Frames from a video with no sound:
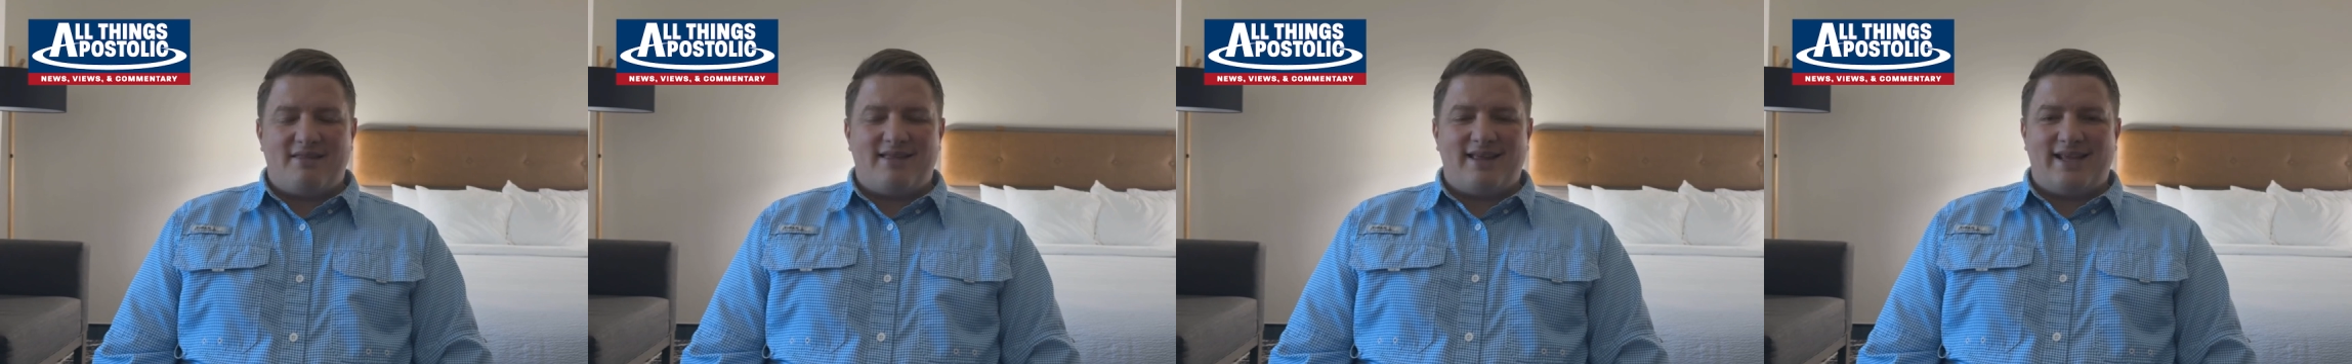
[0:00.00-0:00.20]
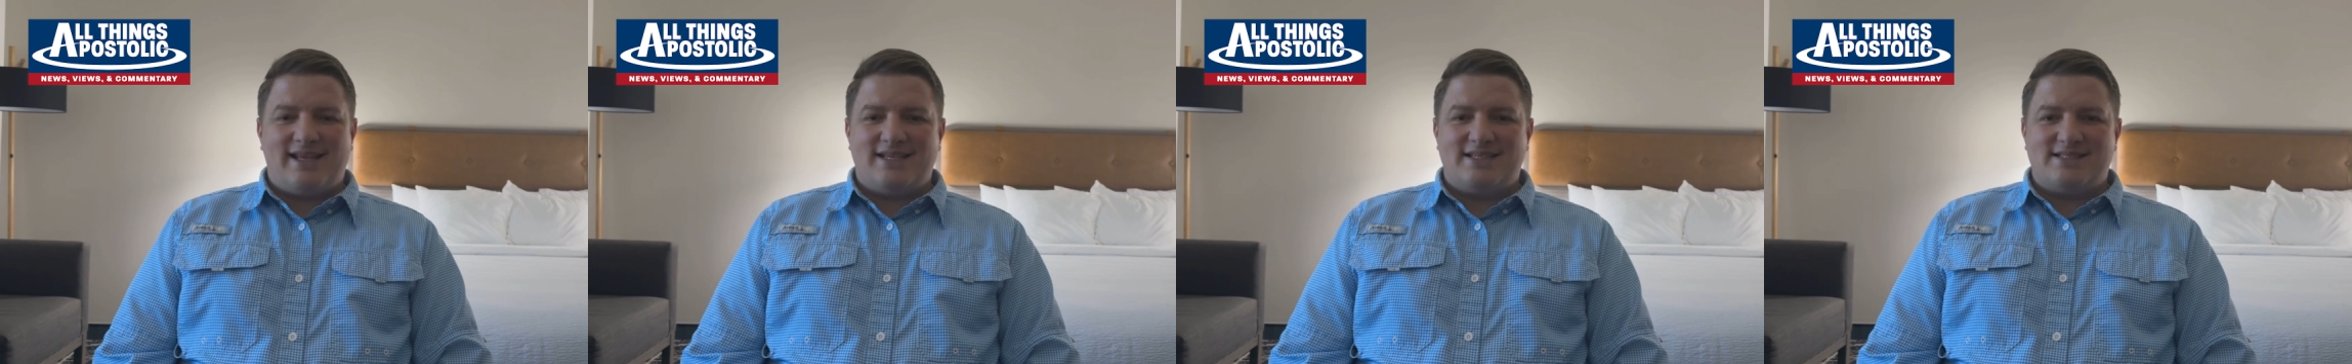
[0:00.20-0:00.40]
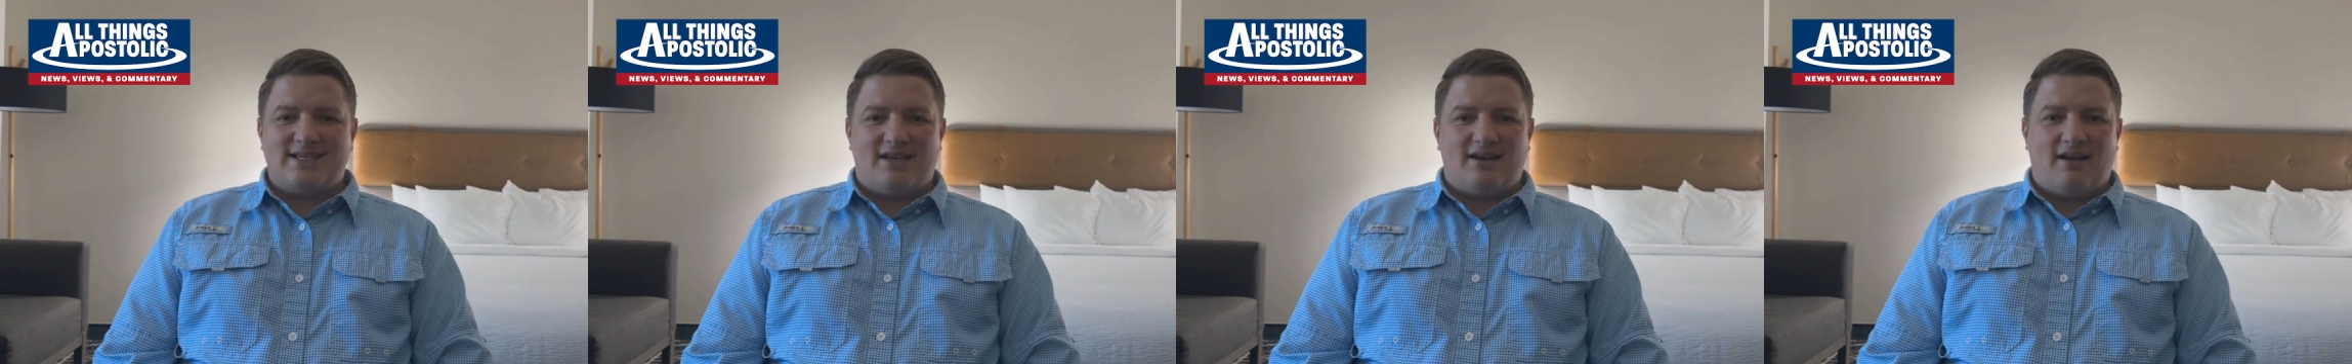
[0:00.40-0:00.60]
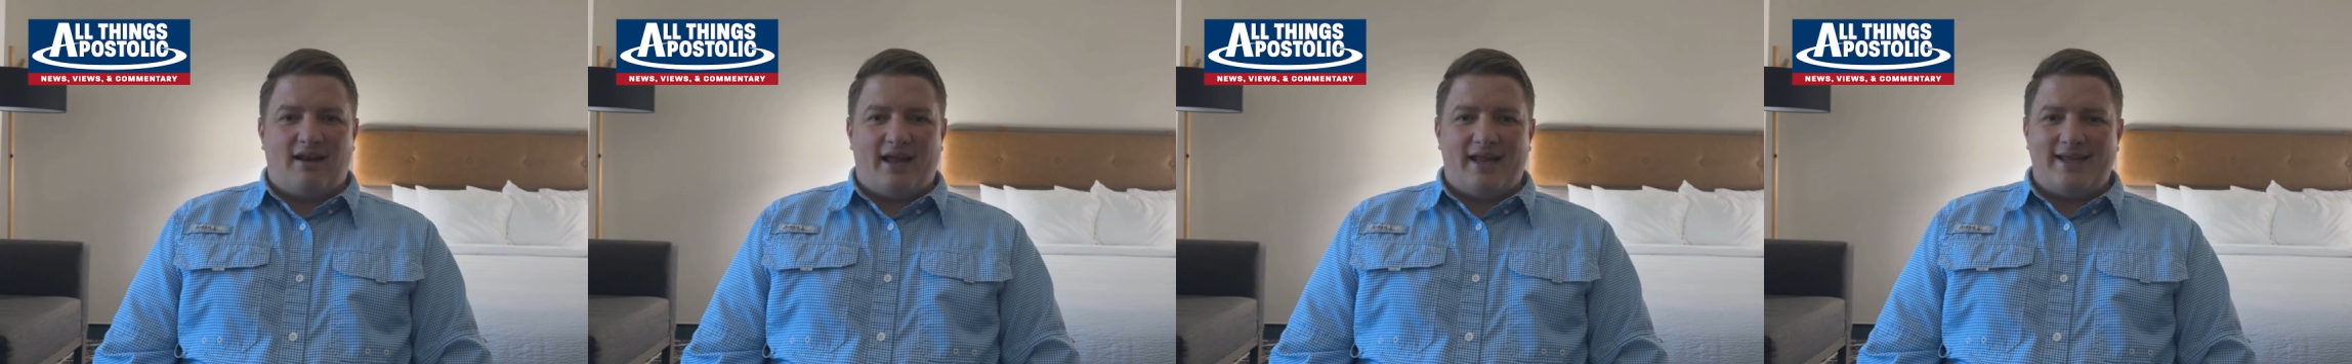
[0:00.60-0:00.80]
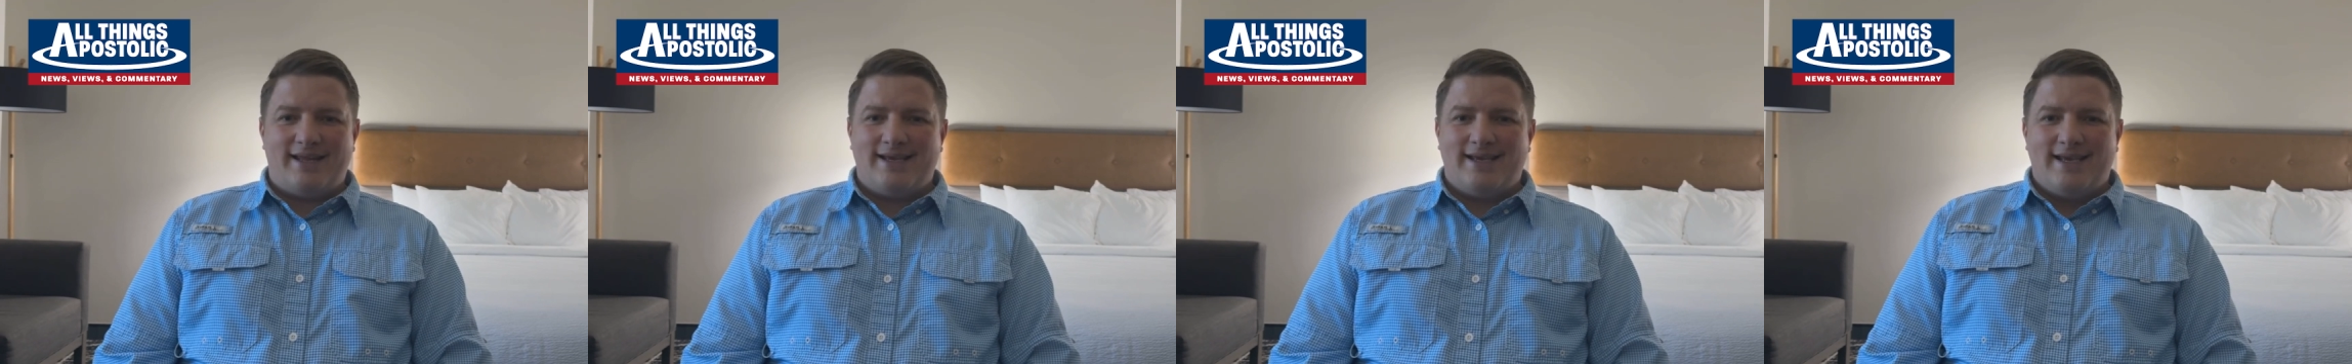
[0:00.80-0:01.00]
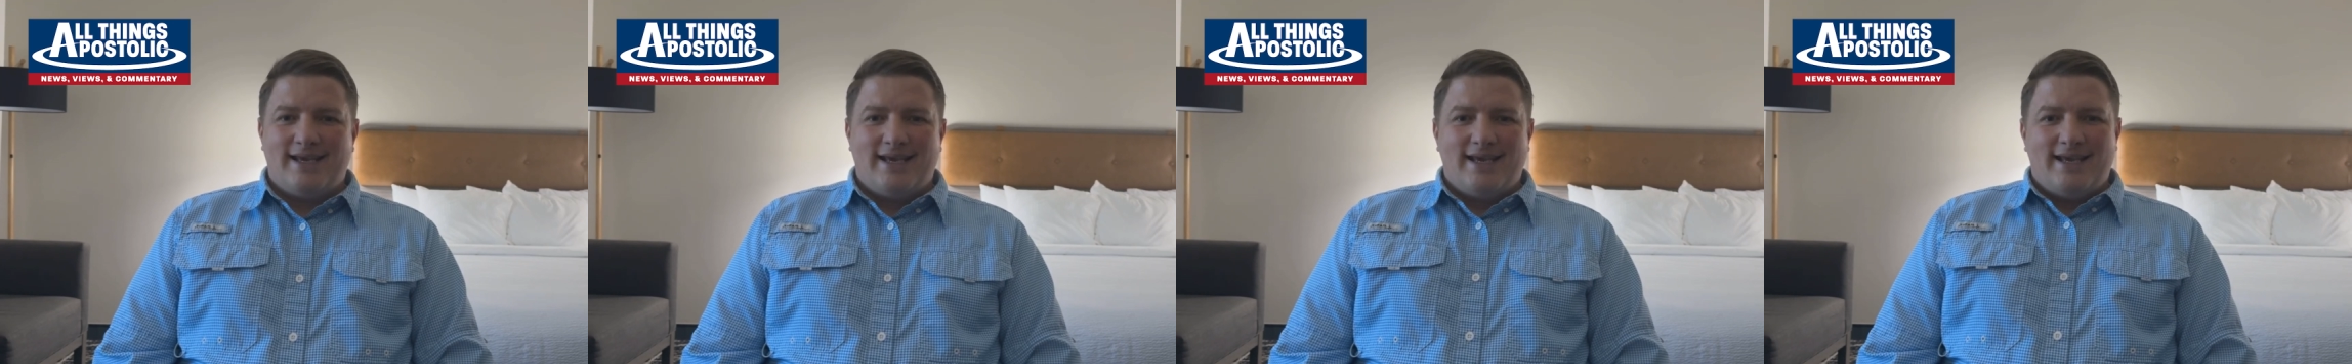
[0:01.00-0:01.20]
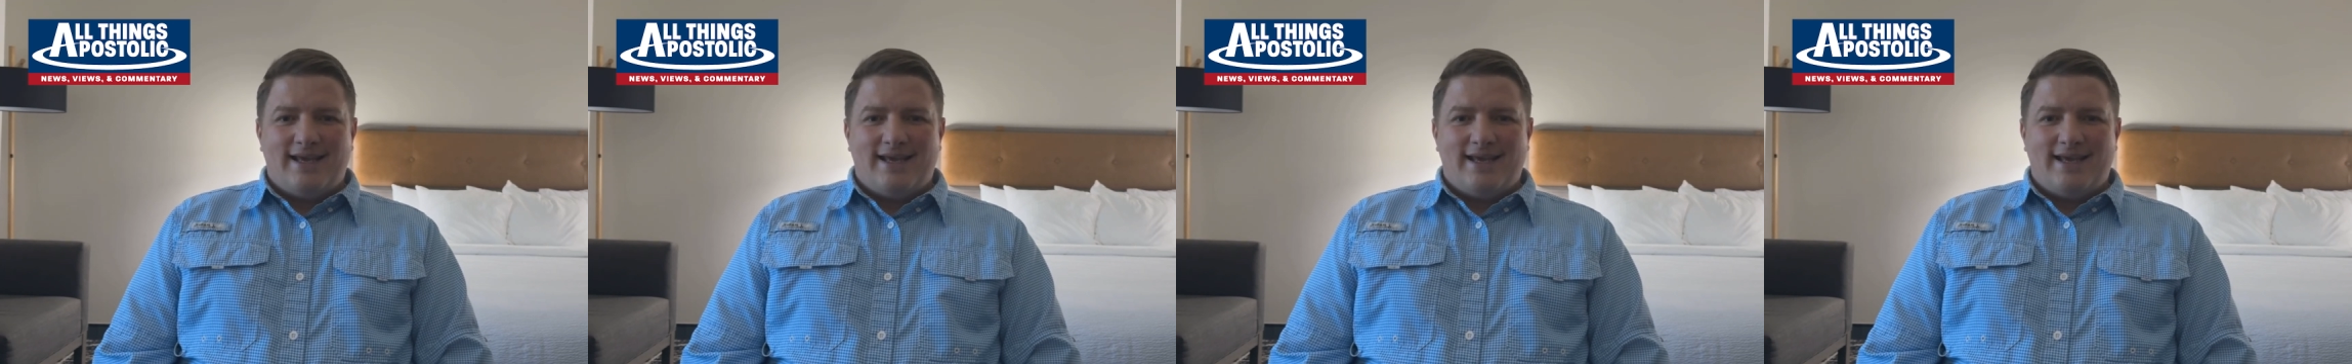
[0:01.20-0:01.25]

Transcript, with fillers: I think he said like